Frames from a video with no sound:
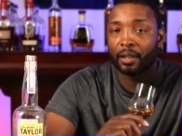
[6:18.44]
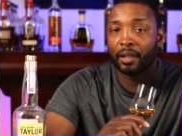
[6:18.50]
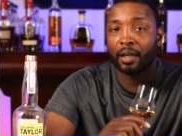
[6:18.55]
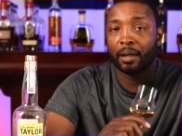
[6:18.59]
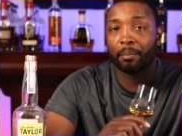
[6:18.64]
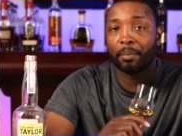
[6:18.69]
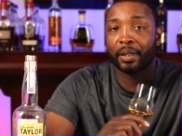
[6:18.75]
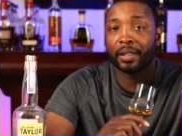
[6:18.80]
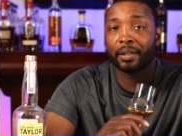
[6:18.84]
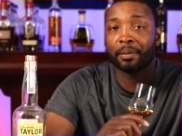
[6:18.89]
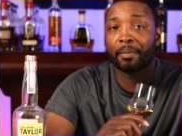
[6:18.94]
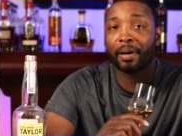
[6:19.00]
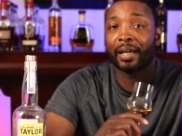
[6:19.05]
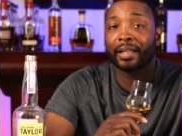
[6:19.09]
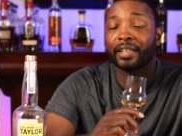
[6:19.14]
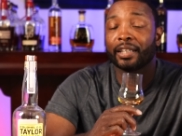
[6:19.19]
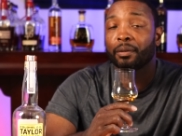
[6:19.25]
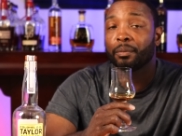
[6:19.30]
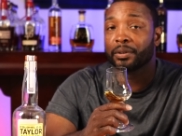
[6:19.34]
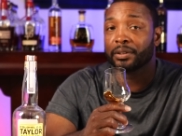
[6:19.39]
A buddy of
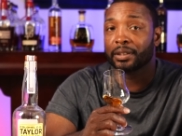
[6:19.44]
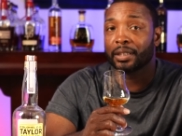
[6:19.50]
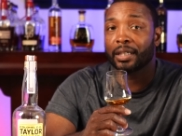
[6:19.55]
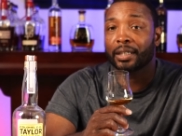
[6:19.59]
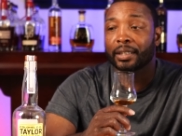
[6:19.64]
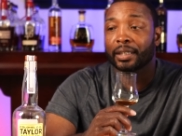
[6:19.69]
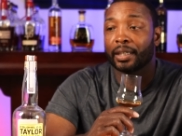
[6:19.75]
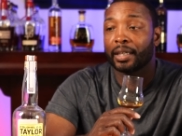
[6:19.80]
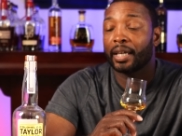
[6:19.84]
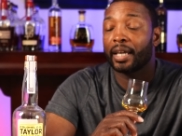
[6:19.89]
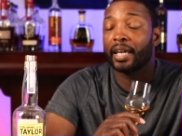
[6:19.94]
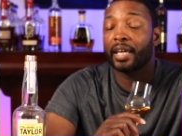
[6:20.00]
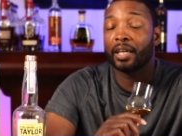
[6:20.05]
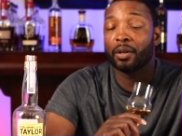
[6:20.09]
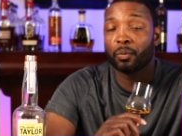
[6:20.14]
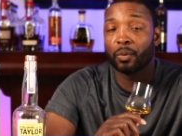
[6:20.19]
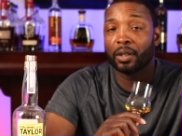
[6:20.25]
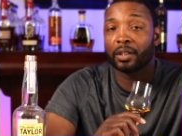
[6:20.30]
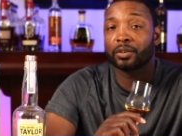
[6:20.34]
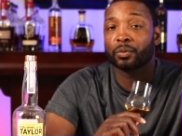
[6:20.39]
mine, he was lucky. He
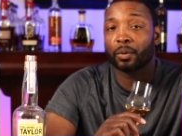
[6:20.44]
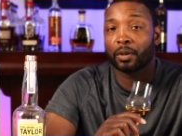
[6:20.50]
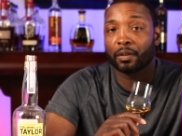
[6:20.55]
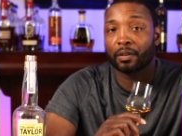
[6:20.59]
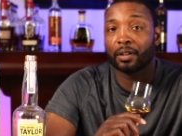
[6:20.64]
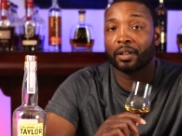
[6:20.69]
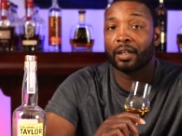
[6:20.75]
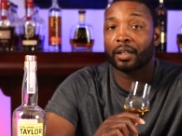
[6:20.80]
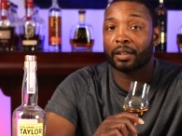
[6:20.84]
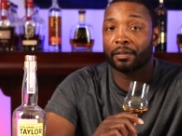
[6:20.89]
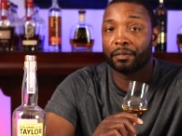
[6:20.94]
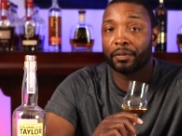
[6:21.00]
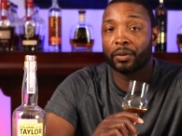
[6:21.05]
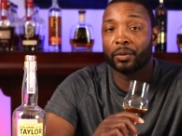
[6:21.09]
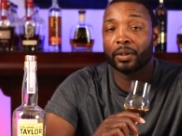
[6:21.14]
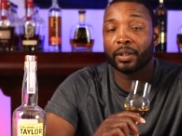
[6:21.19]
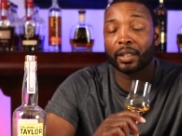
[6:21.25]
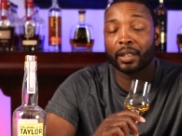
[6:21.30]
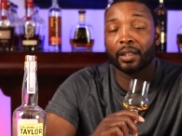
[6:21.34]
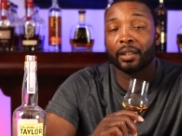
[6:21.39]
was one of the lucky few
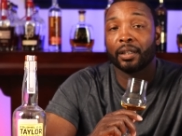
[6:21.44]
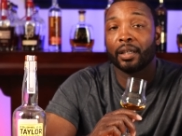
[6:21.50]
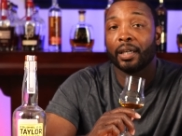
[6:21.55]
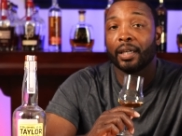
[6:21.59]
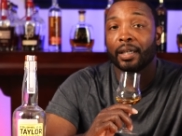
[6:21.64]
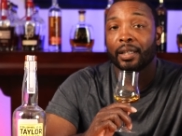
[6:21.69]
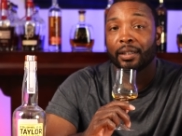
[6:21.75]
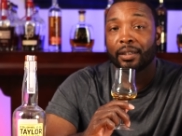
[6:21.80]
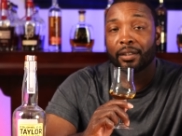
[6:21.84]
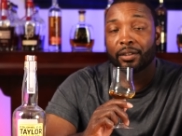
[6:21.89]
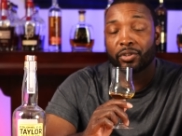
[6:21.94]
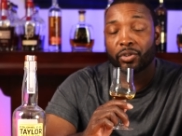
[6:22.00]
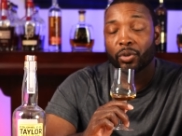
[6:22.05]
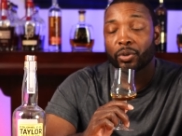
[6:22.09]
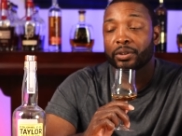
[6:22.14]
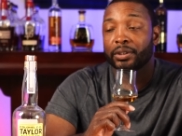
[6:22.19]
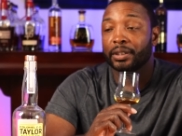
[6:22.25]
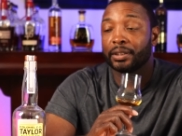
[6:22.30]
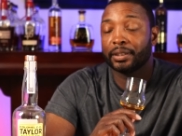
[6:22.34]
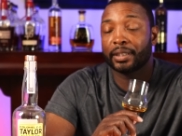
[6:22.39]
to get the
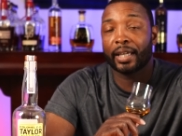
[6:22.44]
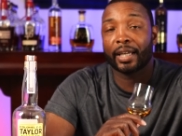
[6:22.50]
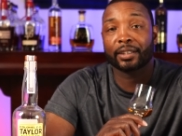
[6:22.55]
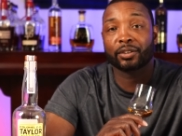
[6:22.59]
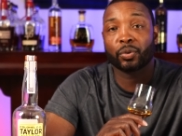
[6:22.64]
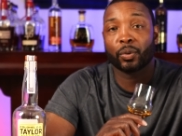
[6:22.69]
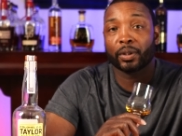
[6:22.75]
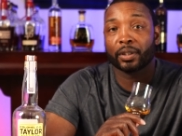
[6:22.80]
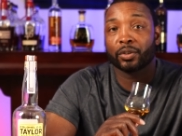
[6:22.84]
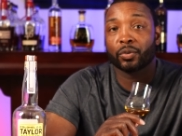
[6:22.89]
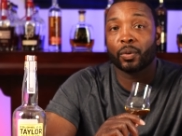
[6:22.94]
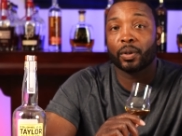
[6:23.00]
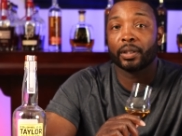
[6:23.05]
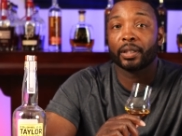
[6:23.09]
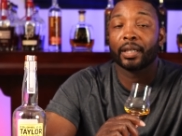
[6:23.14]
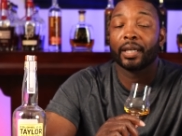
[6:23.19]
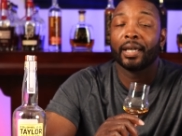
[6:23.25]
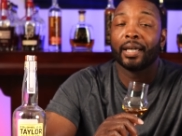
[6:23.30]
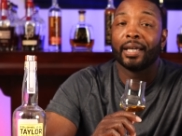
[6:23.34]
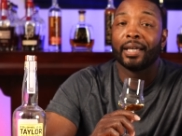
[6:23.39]
George C. Stagg 2020.